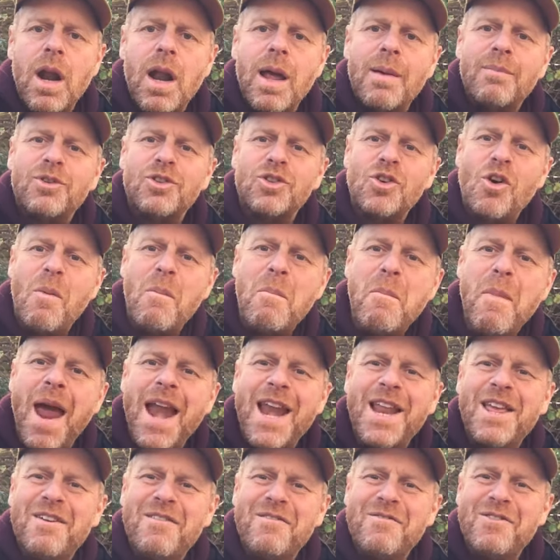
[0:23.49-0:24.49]
and I'm sure
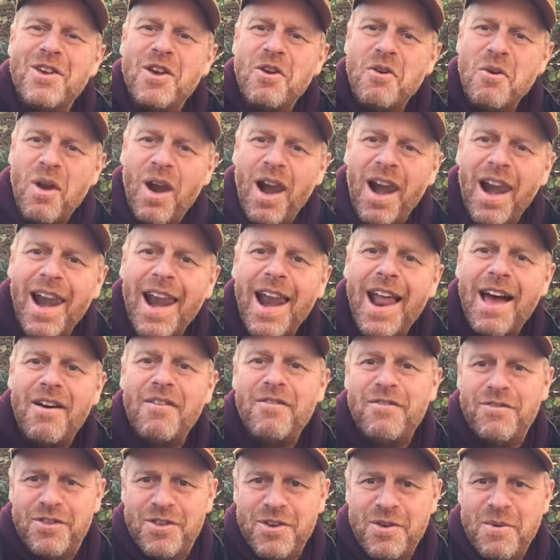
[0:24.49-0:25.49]
many of you
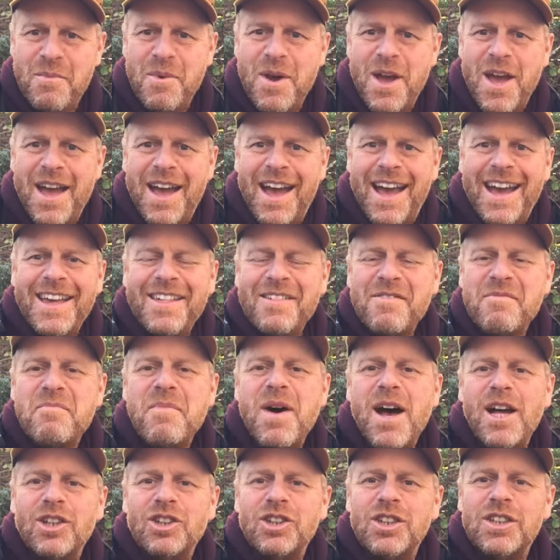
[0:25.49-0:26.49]
love them as
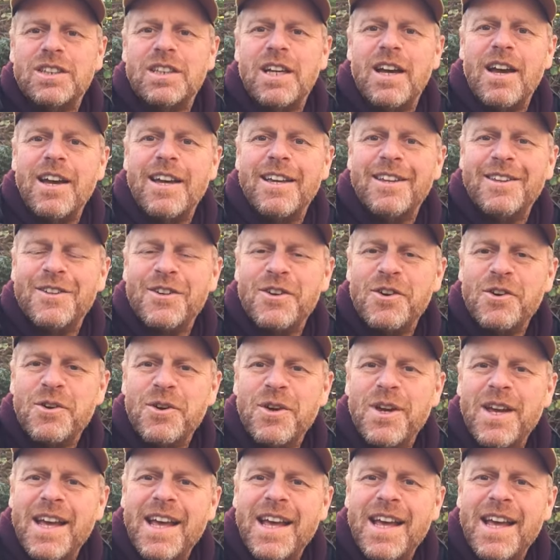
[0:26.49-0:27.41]
much as I do.